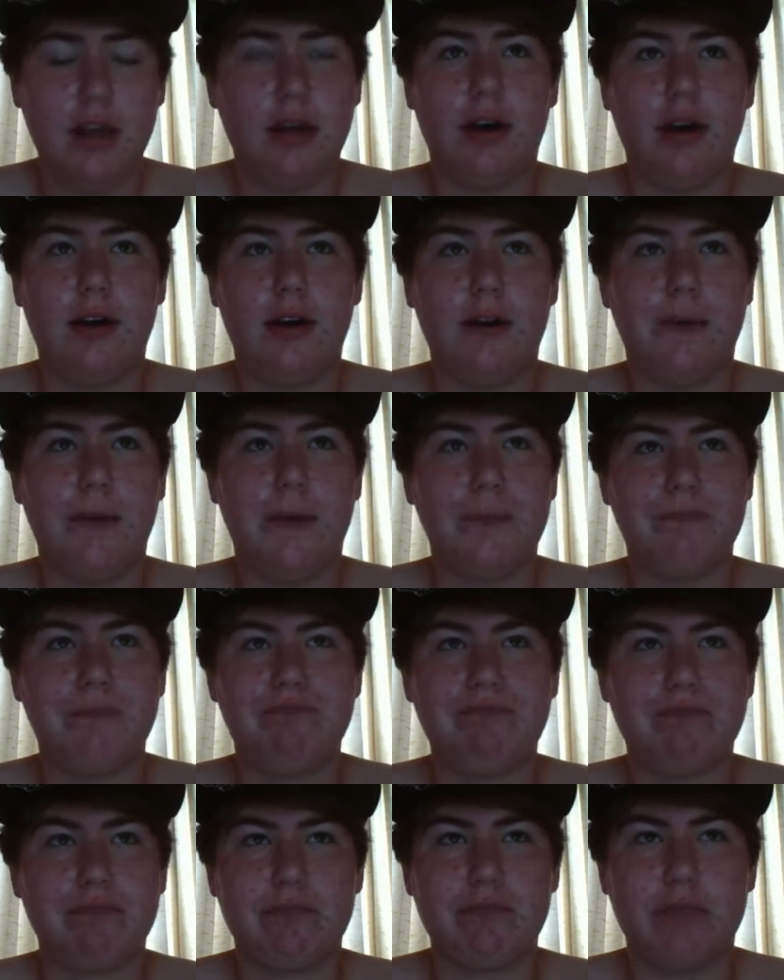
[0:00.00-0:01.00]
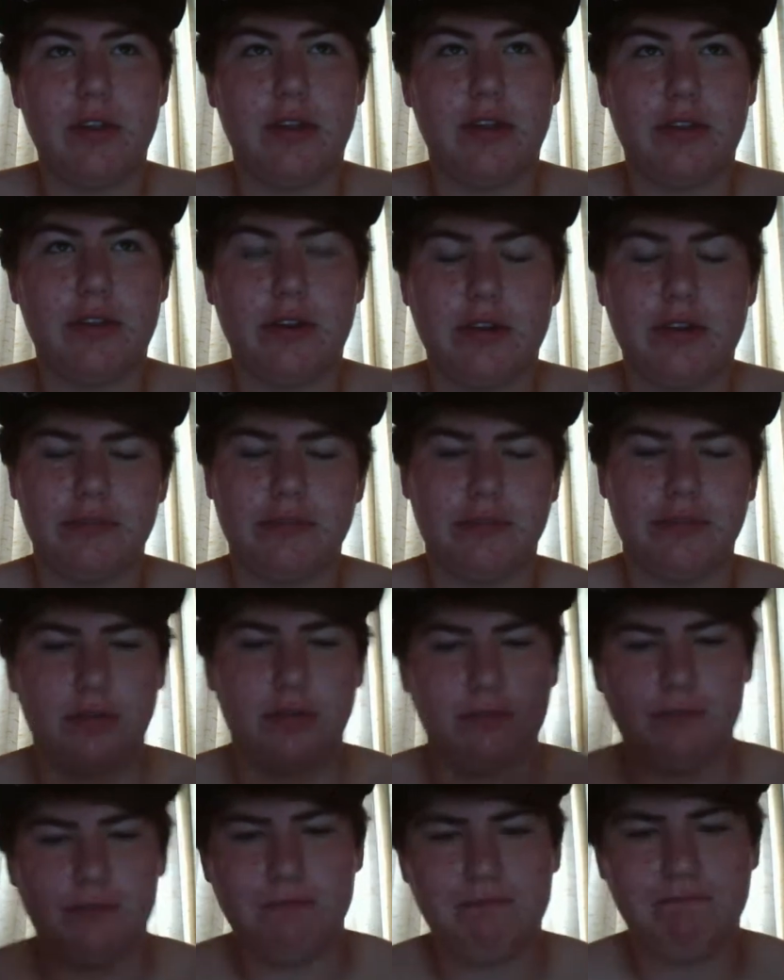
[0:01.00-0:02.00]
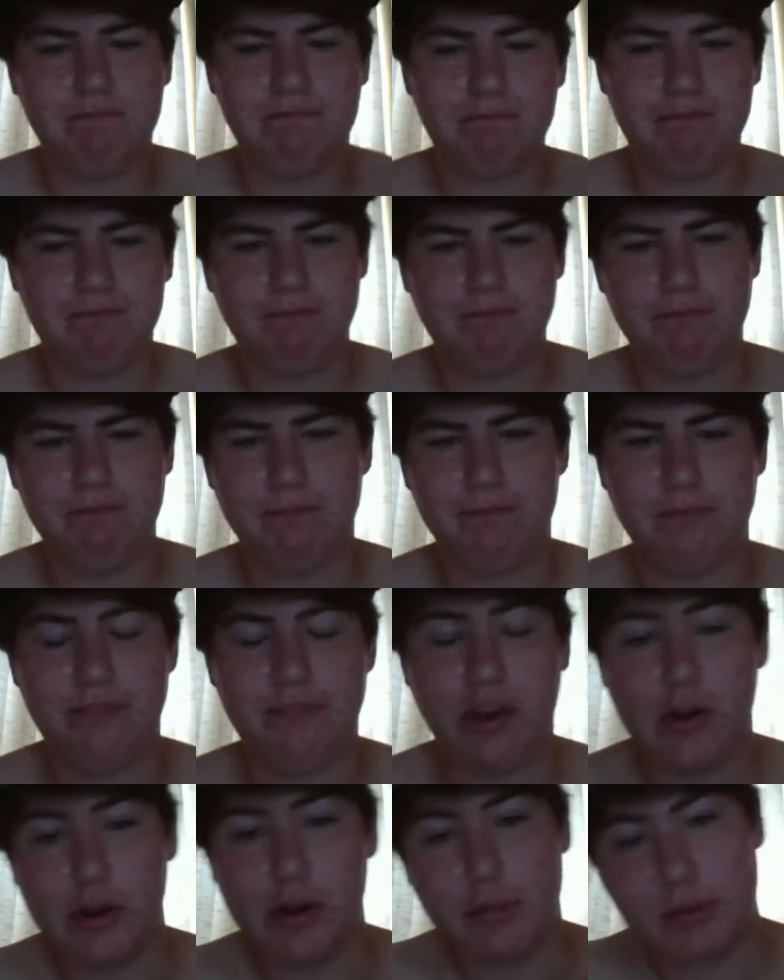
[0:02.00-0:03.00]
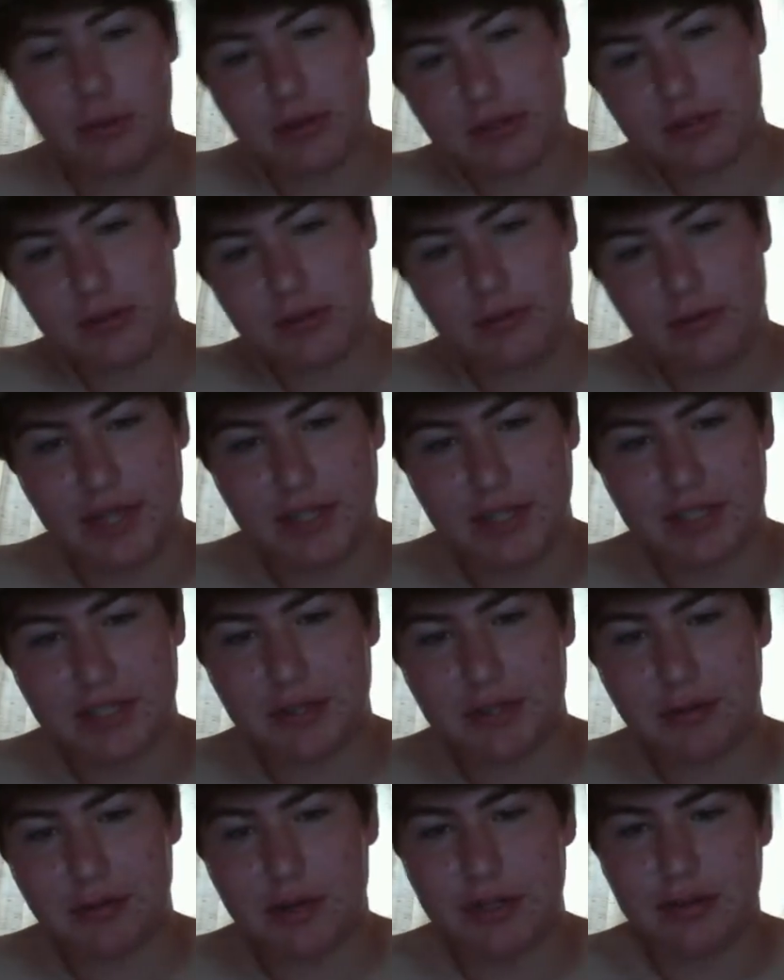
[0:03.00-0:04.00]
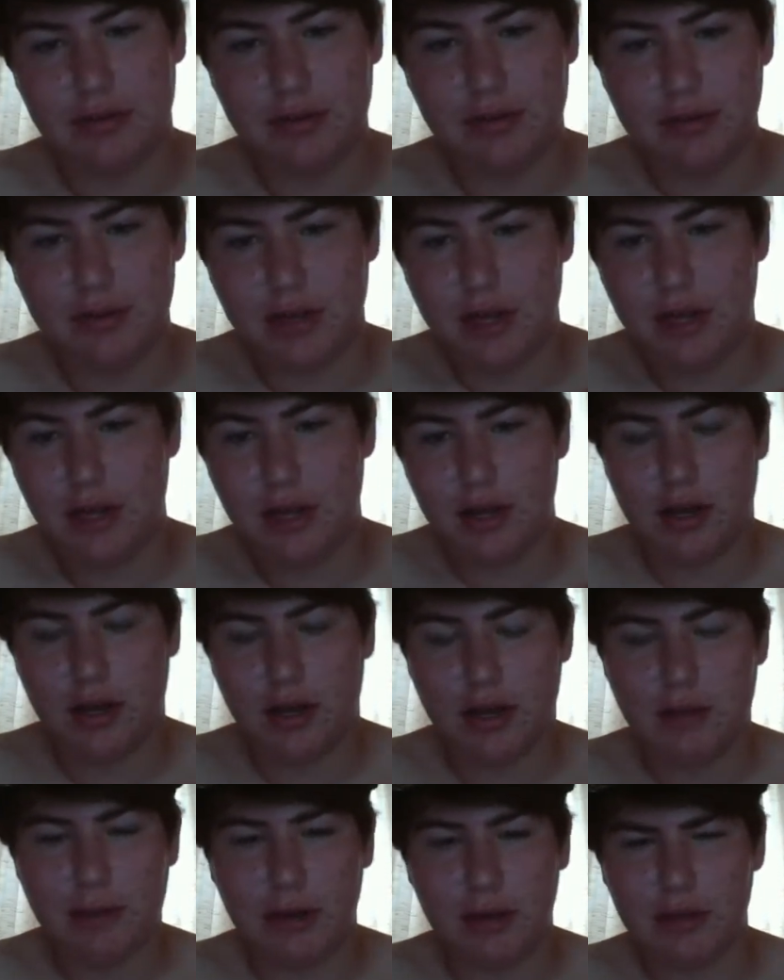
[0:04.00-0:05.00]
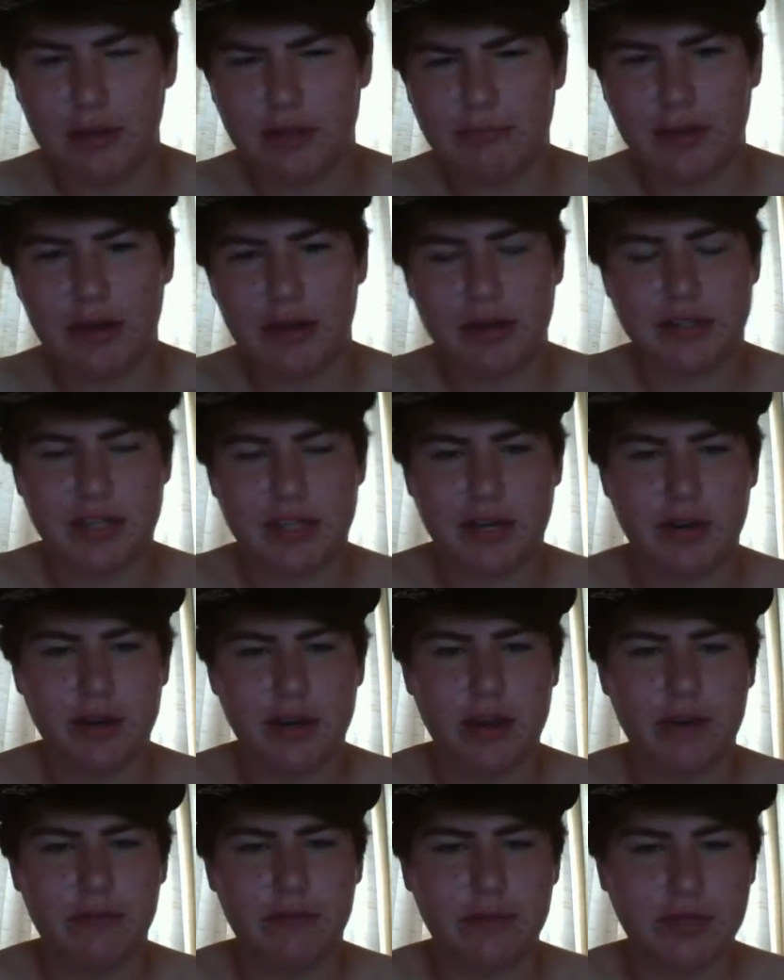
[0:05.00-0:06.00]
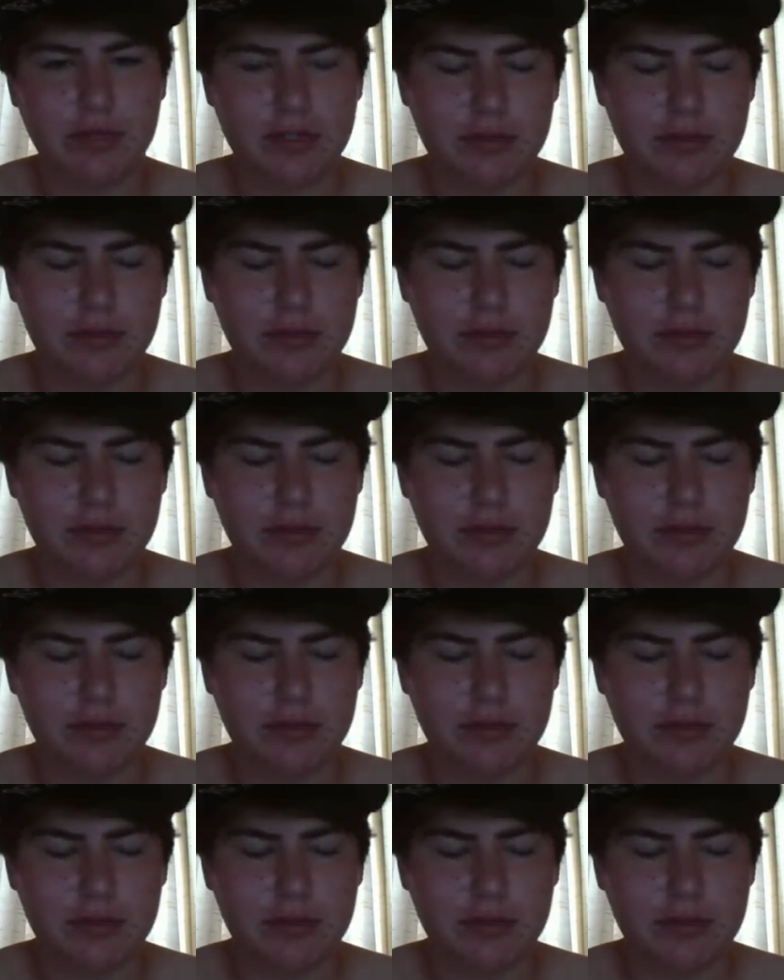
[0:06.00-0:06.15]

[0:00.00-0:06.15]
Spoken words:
There are different variables in that situation. Apparently, Bender said in an interview